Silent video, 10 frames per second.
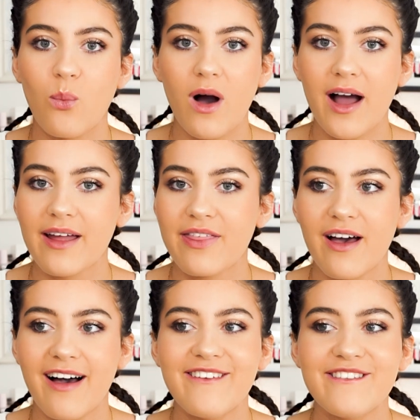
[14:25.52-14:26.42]
why
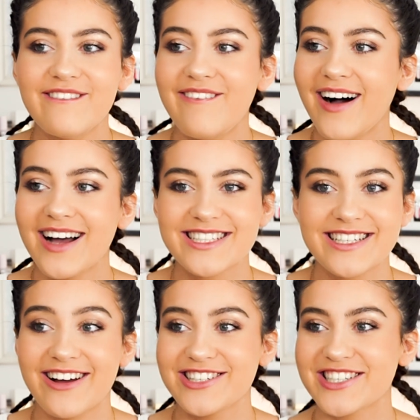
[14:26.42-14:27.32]
the
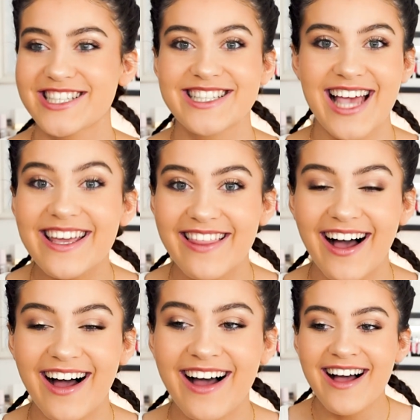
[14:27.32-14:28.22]
hell did I just say
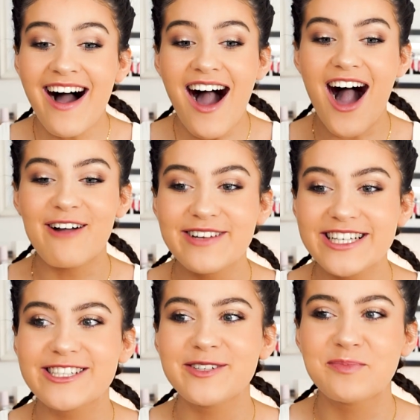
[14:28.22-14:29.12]
that? I've
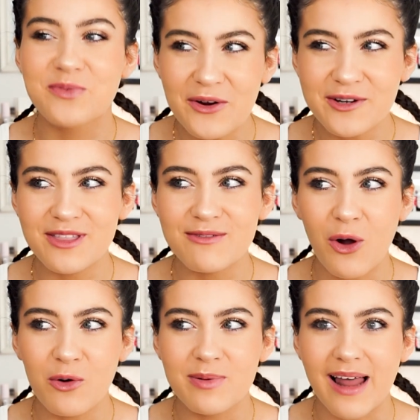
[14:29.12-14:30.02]
literally broken the
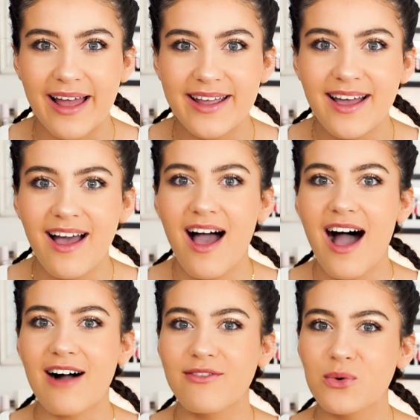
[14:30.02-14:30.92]
role play.
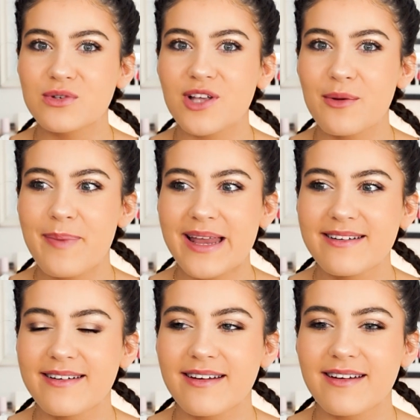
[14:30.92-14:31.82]
I've also
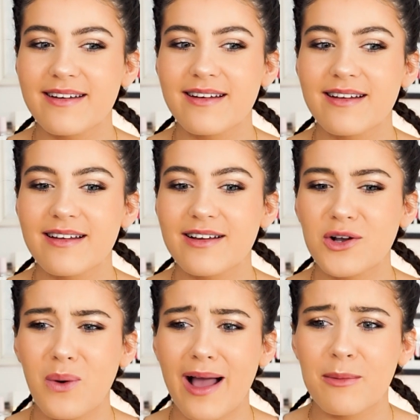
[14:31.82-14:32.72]
been
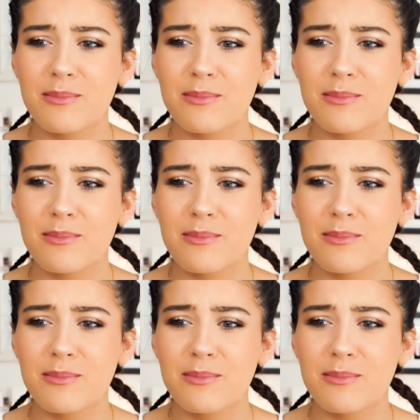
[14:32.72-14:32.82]
quite